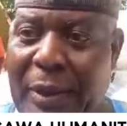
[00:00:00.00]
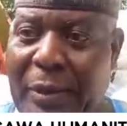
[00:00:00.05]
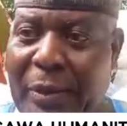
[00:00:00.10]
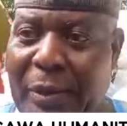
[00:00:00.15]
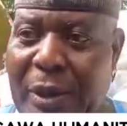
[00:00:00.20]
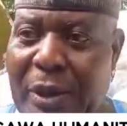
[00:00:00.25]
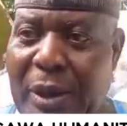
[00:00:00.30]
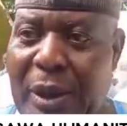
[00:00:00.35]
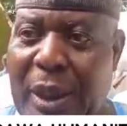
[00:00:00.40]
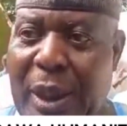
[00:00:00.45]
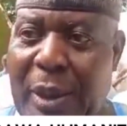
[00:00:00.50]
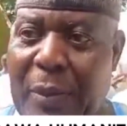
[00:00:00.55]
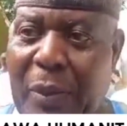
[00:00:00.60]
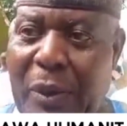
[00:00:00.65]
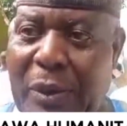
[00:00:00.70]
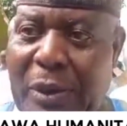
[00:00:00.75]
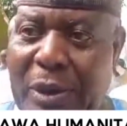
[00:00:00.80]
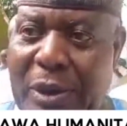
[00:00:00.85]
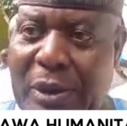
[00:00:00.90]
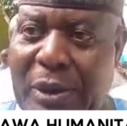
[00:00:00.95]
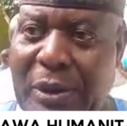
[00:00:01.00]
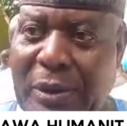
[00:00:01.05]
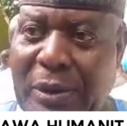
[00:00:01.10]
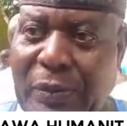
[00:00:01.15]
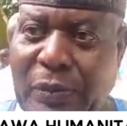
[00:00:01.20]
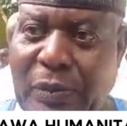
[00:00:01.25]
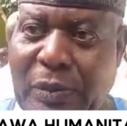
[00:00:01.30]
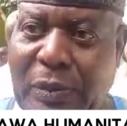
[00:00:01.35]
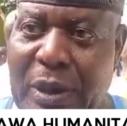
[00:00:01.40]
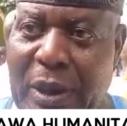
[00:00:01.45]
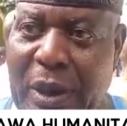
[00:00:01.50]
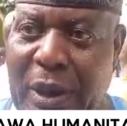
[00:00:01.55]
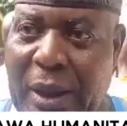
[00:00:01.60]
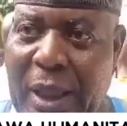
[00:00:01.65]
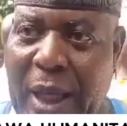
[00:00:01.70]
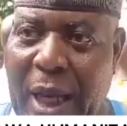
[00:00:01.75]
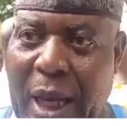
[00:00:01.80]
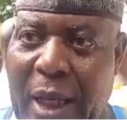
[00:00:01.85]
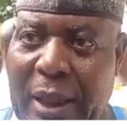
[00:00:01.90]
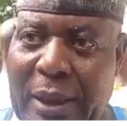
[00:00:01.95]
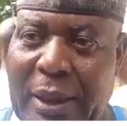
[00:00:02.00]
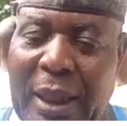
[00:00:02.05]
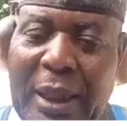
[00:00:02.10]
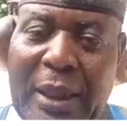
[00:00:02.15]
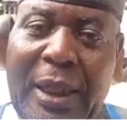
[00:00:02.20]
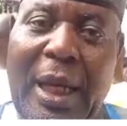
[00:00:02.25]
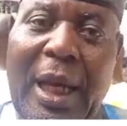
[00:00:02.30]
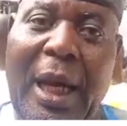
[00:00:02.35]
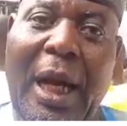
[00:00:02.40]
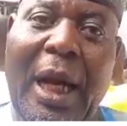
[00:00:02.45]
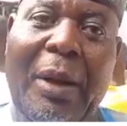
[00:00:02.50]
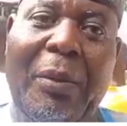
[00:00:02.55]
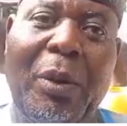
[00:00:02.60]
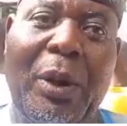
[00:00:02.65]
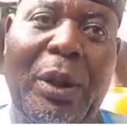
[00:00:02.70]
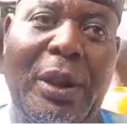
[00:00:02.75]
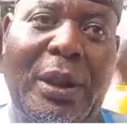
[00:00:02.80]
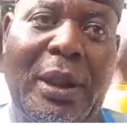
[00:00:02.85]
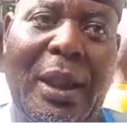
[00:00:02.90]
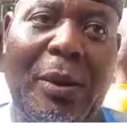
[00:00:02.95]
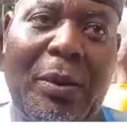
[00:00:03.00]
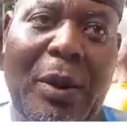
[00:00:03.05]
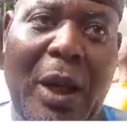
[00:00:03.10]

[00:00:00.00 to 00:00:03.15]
Even the neighbors, they are harboring them.